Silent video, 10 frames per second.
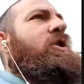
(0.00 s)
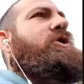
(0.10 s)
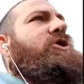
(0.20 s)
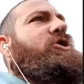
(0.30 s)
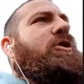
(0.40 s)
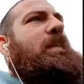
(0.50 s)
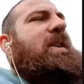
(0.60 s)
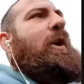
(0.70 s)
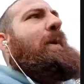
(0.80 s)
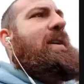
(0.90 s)
you should be
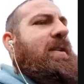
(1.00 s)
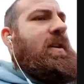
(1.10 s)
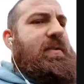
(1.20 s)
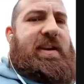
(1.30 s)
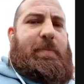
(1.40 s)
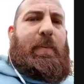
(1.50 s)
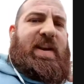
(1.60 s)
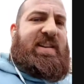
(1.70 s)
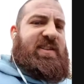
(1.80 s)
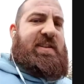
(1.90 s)
doing the
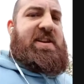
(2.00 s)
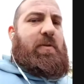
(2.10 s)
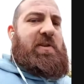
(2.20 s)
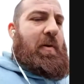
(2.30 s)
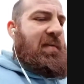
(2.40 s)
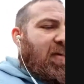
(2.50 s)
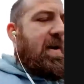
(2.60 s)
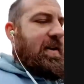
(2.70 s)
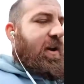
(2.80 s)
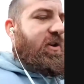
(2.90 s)
predictor league that we do every
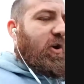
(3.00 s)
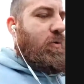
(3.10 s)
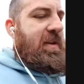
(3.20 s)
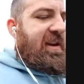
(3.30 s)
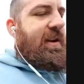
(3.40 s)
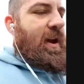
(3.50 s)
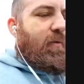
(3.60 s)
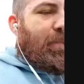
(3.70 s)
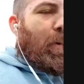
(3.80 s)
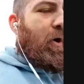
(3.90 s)
week and do the
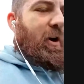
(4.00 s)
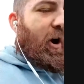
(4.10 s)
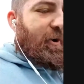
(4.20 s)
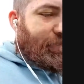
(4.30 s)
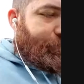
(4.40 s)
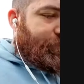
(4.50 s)
report card.